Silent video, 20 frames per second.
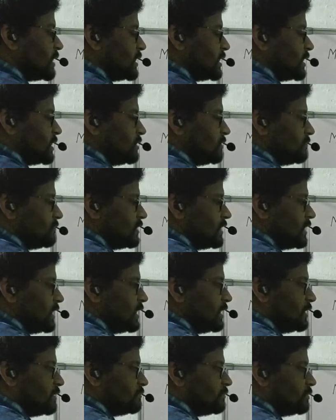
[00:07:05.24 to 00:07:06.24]
titanium,
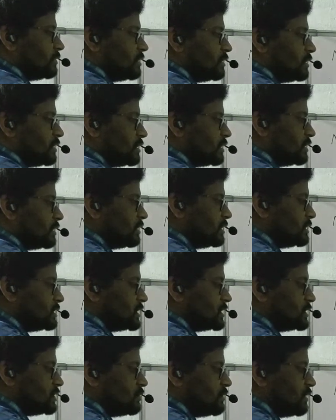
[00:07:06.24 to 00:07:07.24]
vanadium. This
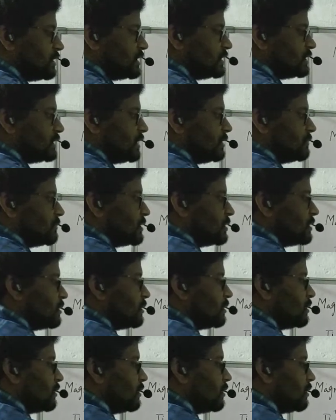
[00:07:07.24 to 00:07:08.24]
is 23 ma.
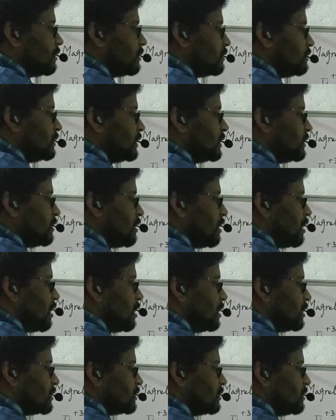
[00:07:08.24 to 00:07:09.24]
Then
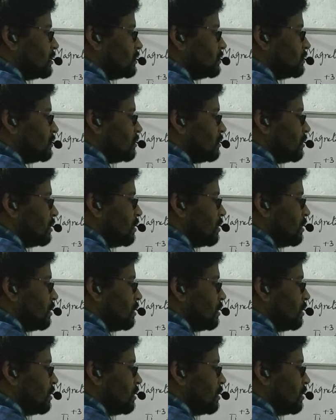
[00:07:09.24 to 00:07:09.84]
argon